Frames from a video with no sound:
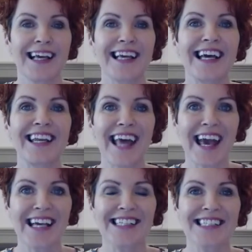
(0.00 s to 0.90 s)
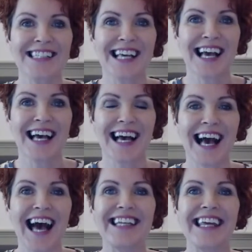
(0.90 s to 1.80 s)
Connect
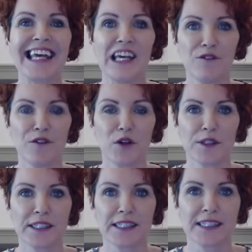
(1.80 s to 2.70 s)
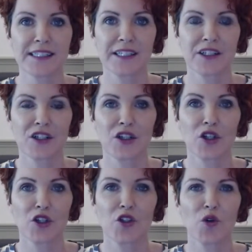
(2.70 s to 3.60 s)
and influence.
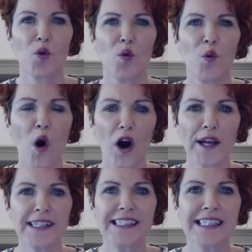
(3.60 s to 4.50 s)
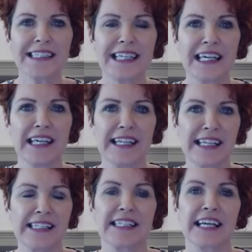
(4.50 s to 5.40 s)
Why do you think you need
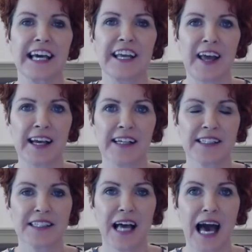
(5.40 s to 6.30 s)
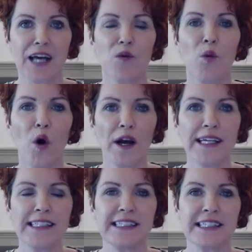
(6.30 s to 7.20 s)
to connect? And why
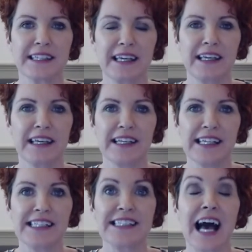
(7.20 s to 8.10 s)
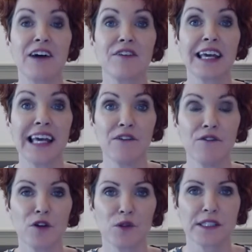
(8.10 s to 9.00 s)
do you think you need to have
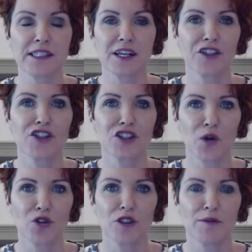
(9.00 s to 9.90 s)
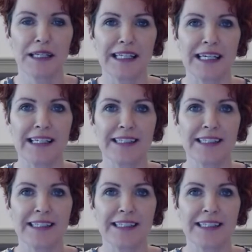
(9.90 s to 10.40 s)
influence on social media?